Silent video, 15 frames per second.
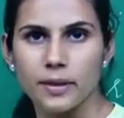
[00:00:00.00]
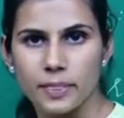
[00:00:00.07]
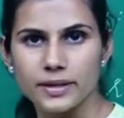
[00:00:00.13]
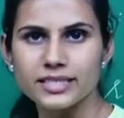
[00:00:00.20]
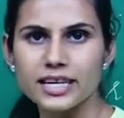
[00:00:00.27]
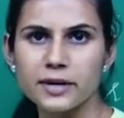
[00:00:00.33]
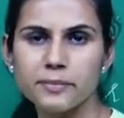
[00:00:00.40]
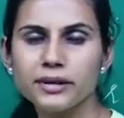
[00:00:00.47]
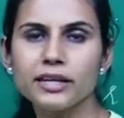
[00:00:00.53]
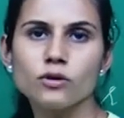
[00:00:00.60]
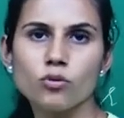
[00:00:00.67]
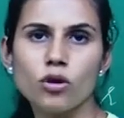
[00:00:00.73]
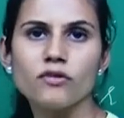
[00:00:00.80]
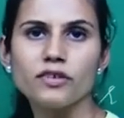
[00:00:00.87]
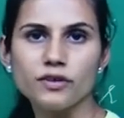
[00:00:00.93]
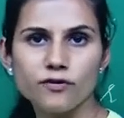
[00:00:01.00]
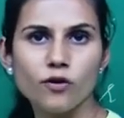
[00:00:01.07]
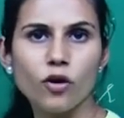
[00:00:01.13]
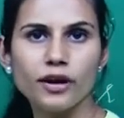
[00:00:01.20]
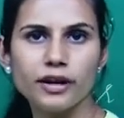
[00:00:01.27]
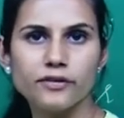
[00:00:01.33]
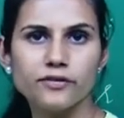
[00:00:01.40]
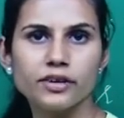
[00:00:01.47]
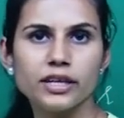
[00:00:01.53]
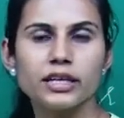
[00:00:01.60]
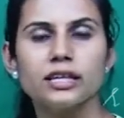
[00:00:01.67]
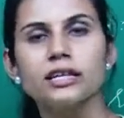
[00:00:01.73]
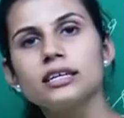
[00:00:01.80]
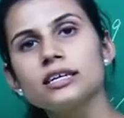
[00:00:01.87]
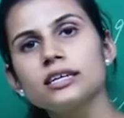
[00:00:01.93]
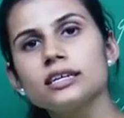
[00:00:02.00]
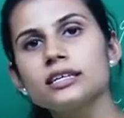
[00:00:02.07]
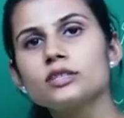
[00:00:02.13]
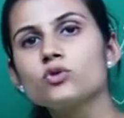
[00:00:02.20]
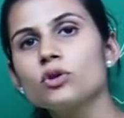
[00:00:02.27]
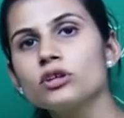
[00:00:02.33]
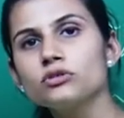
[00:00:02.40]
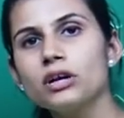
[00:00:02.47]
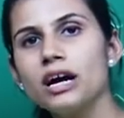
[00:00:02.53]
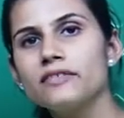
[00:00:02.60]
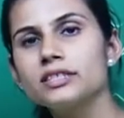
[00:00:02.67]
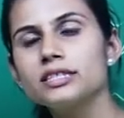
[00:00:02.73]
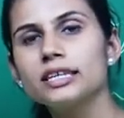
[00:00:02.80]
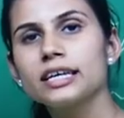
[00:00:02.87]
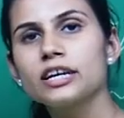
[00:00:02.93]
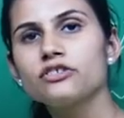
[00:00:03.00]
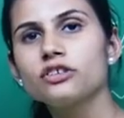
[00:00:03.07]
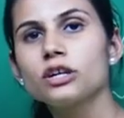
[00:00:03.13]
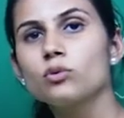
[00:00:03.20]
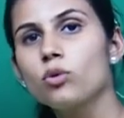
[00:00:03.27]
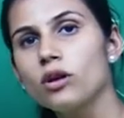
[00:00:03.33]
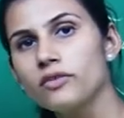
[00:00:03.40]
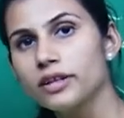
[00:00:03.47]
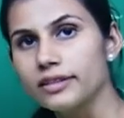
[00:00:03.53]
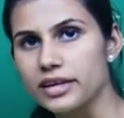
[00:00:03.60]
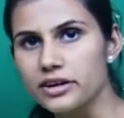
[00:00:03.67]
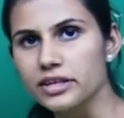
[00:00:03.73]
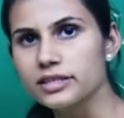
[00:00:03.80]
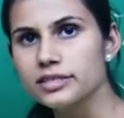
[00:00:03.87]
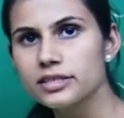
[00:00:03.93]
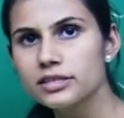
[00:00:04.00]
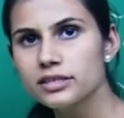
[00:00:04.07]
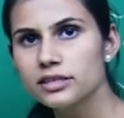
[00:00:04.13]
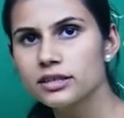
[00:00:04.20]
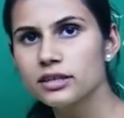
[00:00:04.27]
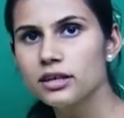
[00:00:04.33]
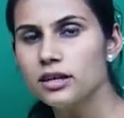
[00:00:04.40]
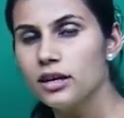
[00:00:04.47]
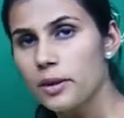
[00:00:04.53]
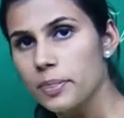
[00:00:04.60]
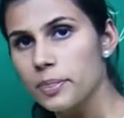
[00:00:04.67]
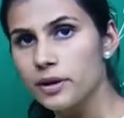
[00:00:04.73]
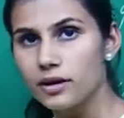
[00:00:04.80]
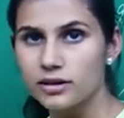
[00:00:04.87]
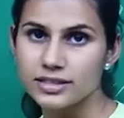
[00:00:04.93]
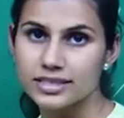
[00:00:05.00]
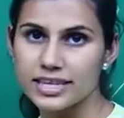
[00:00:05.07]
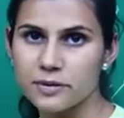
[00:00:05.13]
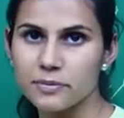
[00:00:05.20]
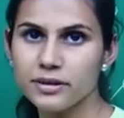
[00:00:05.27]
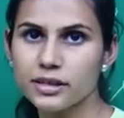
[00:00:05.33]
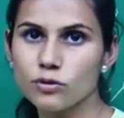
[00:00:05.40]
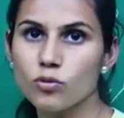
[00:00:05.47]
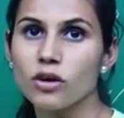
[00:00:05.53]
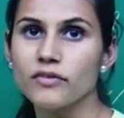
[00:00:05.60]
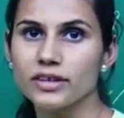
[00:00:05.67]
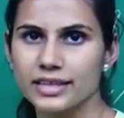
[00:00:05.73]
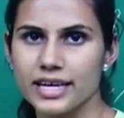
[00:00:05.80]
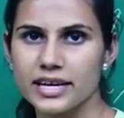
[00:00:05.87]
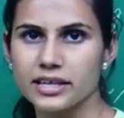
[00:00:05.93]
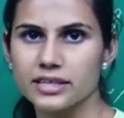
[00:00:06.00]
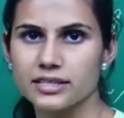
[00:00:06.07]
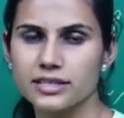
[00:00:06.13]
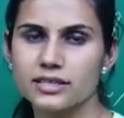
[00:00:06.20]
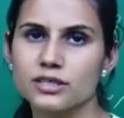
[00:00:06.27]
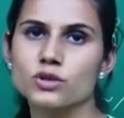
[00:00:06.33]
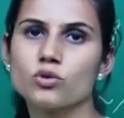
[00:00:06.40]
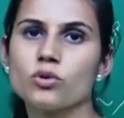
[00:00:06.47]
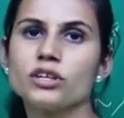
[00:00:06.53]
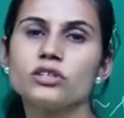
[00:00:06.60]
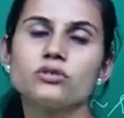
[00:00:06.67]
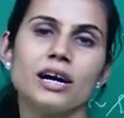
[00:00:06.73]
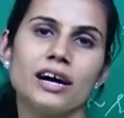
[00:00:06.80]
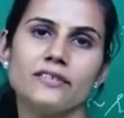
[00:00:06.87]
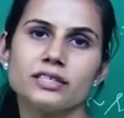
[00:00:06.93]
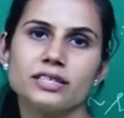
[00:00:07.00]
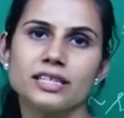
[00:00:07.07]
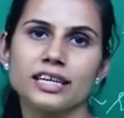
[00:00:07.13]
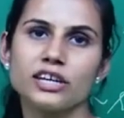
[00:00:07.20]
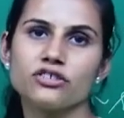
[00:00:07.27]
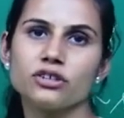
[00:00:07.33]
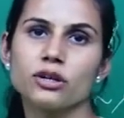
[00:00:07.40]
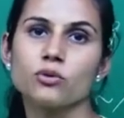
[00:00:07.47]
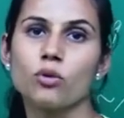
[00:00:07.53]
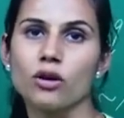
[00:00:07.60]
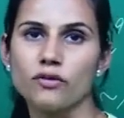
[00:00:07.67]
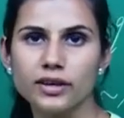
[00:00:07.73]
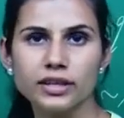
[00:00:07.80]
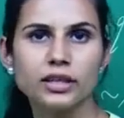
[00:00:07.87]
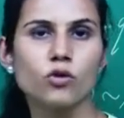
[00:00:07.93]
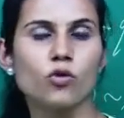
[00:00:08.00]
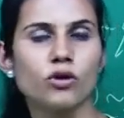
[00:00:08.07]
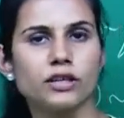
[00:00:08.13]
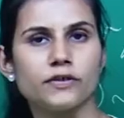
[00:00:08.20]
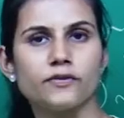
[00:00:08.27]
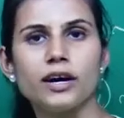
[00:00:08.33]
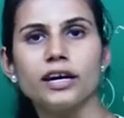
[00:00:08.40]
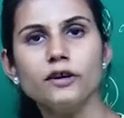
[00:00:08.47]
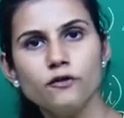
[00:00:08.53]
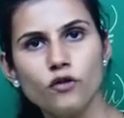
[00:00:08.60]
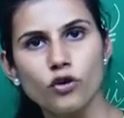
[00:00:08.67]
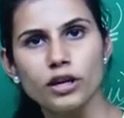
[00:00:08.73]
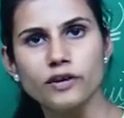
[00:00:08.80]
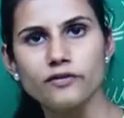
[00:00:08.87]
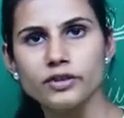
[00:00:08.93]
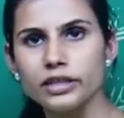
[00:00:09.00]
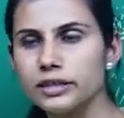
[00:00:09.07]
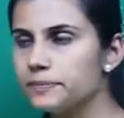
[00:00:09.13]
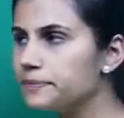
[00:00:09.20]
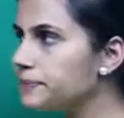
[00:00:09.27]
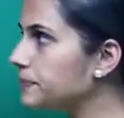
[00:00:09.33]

The statement involving for every is going to have its negation involving there exist the statement involving there exists is going to have its negation involving the quantifier for every.